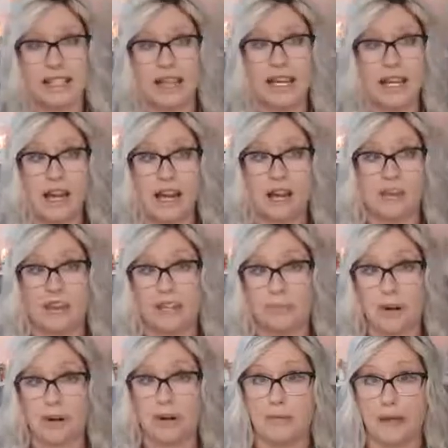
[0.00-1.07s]
I already
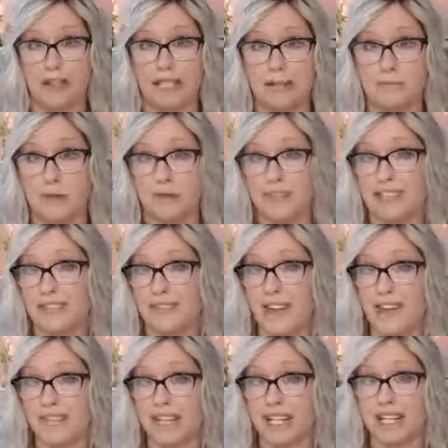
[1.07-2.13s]
spoke about the importance of
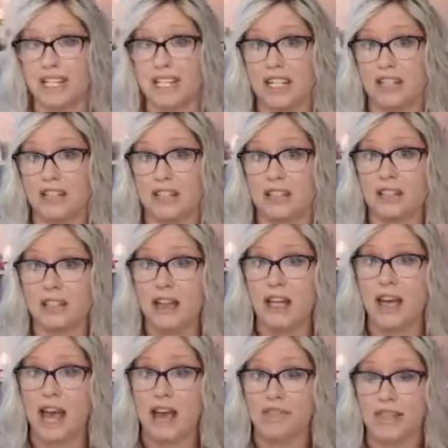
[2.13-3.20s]
having an intention,
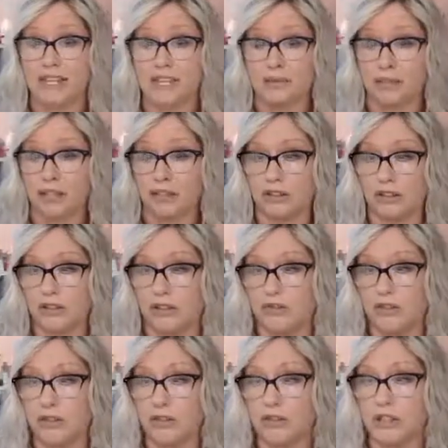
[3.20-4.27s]
having something you're looking
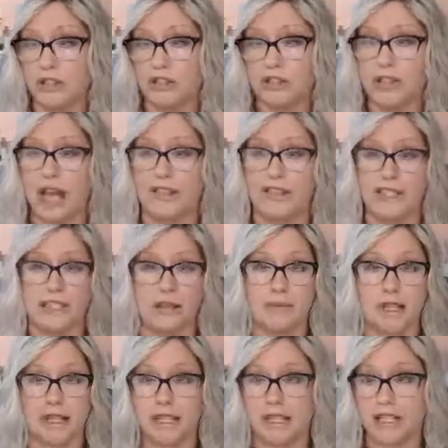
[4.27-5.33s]
forward to, having
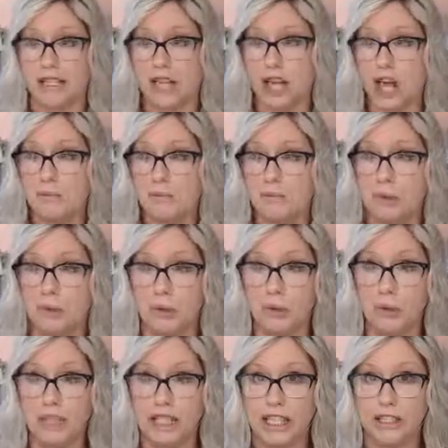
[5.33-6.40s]
something that's
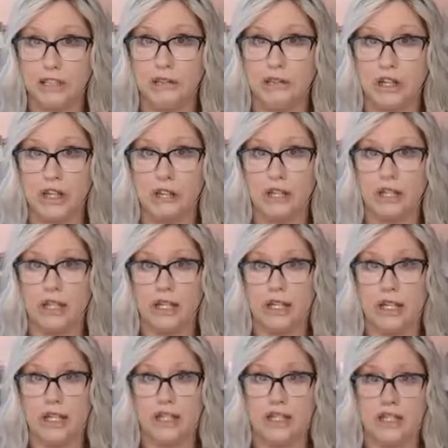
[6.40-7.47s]
pulling you forward.
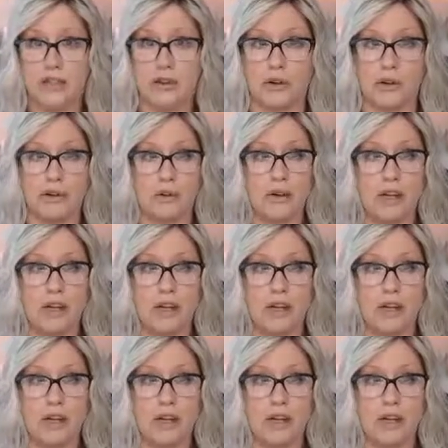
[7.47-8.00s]
So